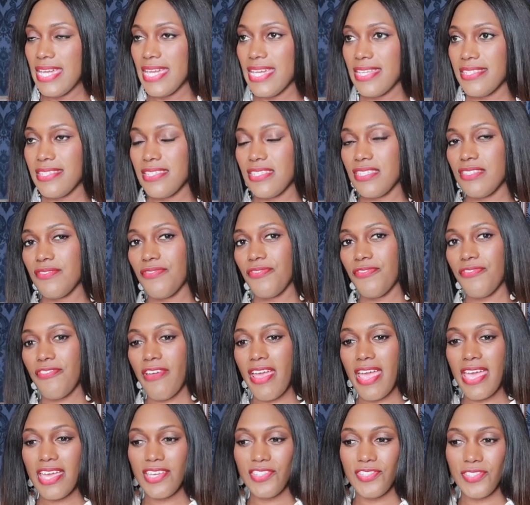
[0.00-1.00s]
It is
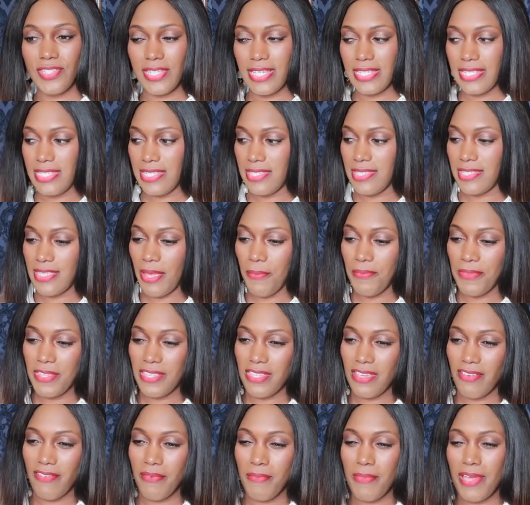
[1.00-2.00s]
fresh, it is something
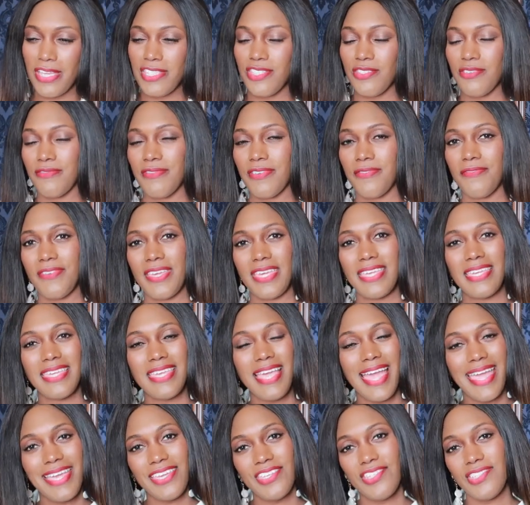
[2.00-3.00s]
that reminds you of a
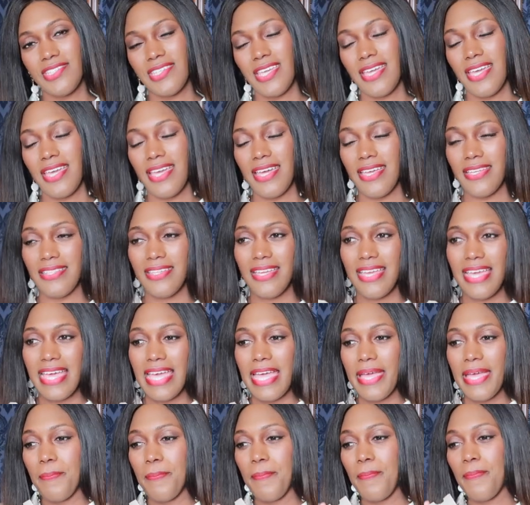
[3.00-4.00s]
vacation,
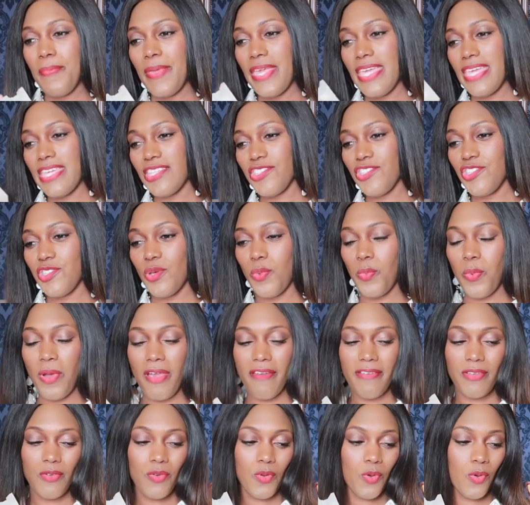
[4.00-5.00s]
beach, you're
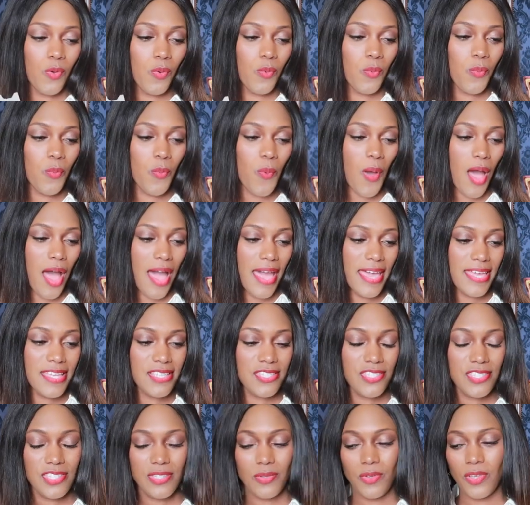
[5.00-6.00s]
wearing all
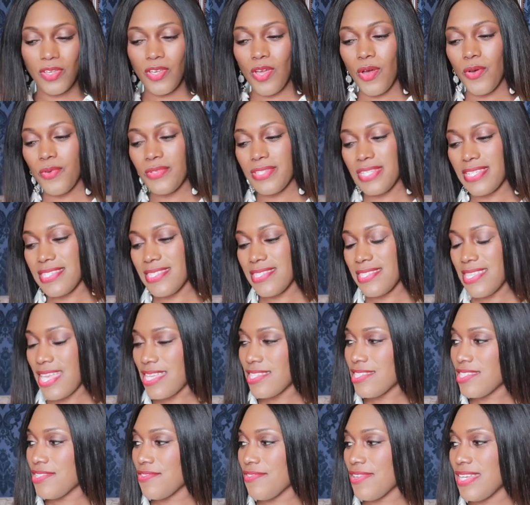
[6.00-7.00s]
white, gold
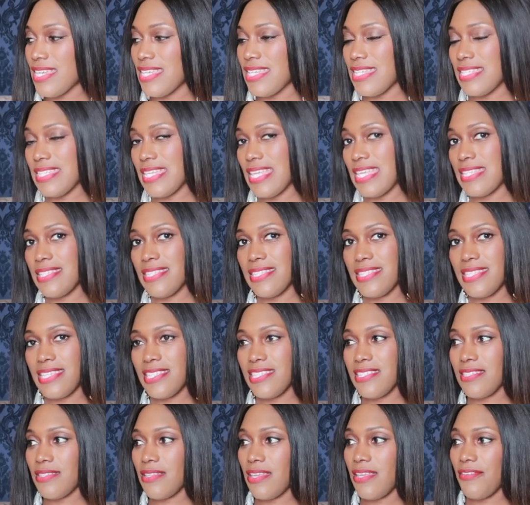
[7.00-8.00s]
accessories. It's
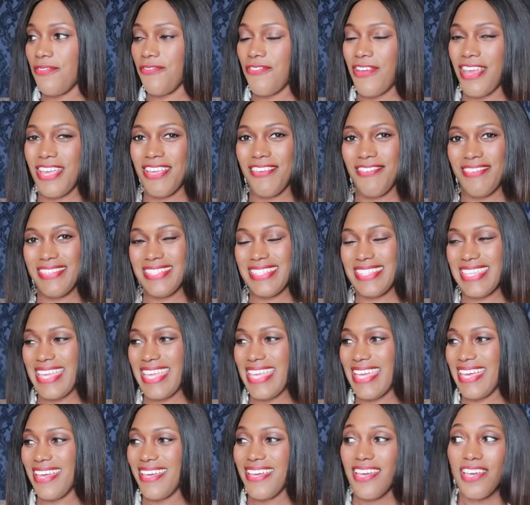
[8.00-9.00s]
this fragrance
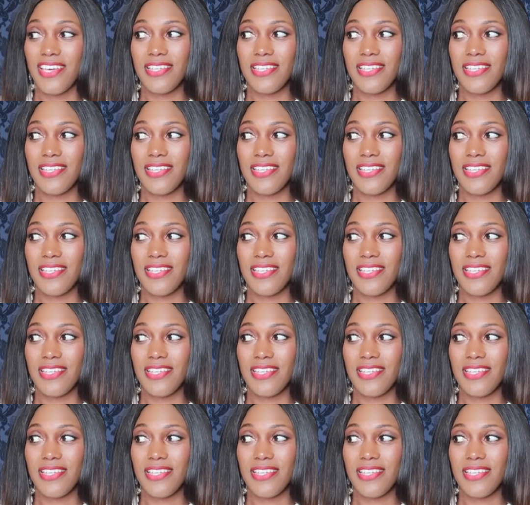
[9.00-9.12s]
here,